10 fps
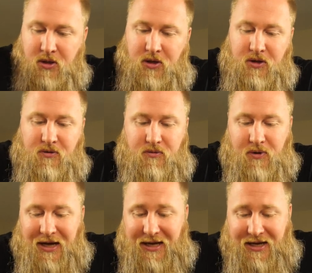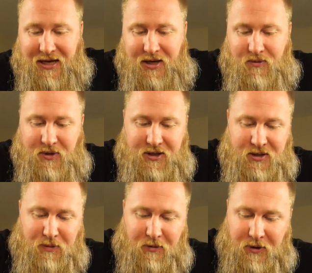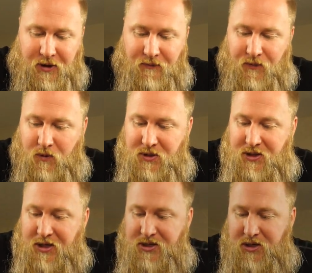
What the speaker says: you get it with this puppy. What's nice